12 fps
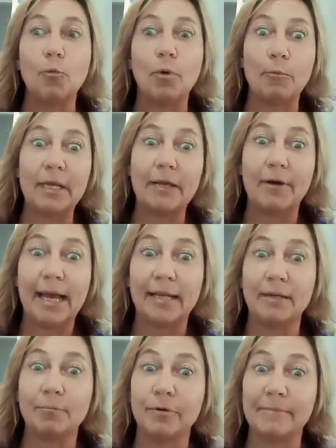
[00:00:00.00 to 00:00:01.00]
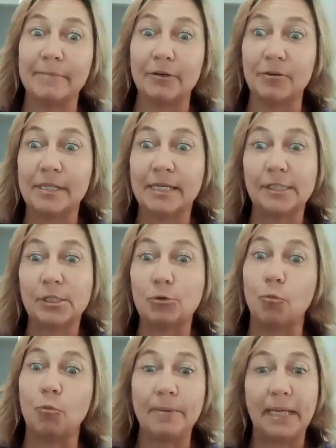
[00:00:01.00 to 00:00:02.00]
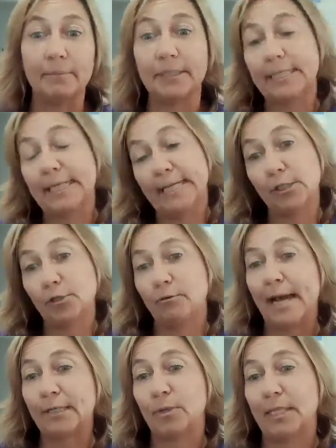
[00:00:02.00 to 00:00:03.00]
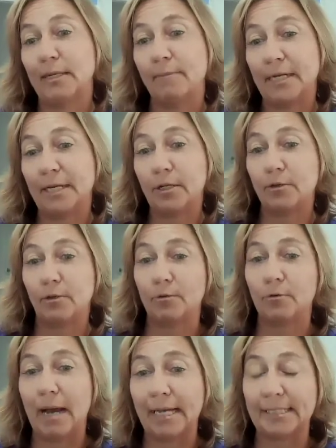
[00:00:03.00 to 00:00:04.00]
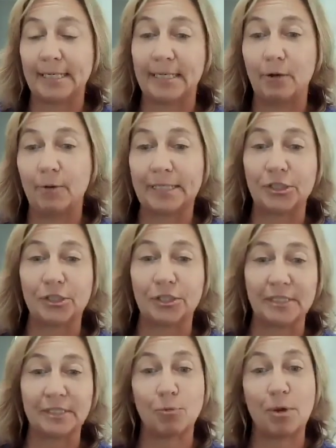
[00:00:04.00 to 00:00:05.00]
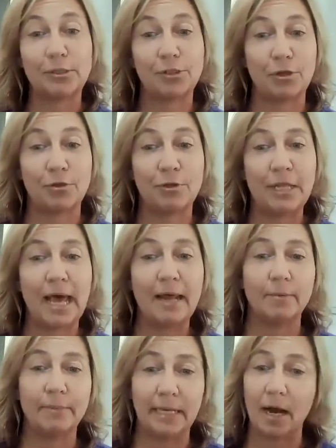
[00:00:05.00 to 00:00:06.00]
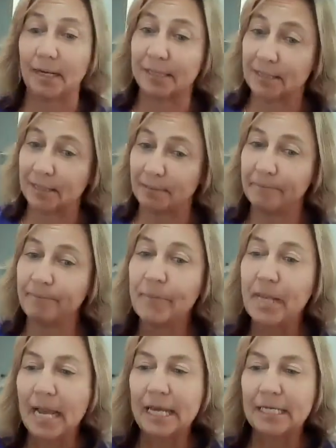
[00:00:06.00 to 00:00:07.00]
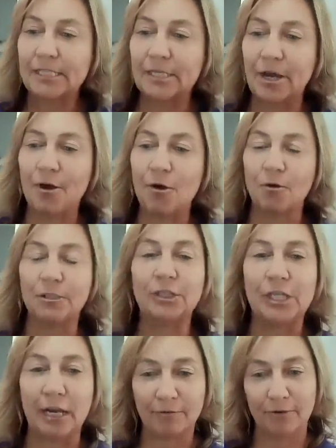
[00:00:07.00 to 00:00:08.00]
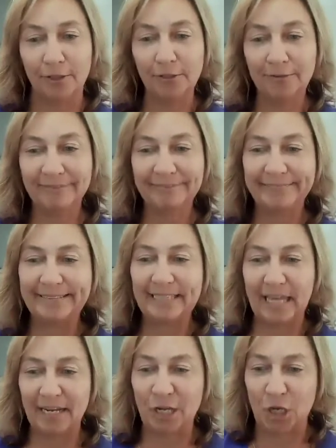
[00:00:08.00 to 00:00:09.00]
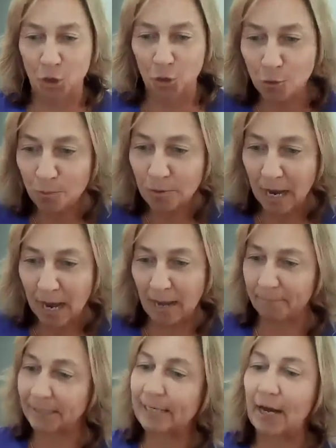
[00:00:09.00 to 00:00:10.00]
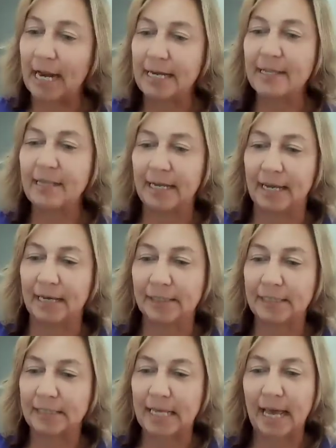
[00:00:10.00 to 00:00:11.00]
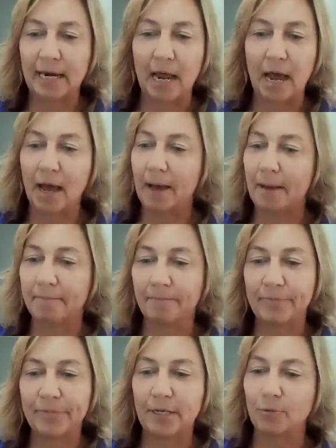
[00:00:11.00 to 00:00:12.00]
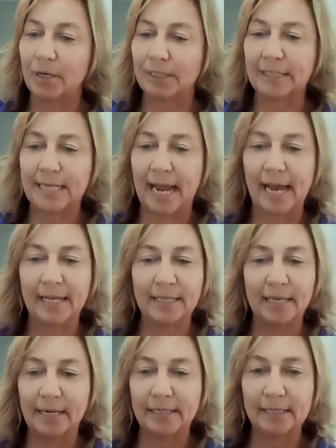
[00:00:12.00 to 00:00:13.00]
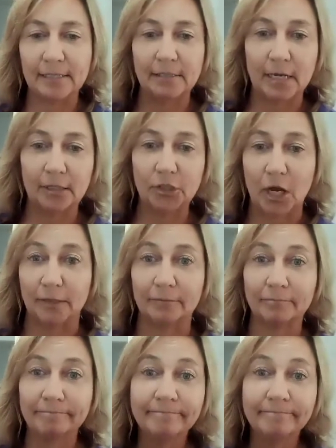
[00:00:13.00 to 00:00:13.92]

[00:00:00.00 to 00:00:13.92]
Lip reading: when we go ahead and premiere this, we'll be able to interact with anybody who has any questions as well. So that'll be awesome. So Jennifer, thank you. Is there anything else that you wanted to add that I didn't touch on?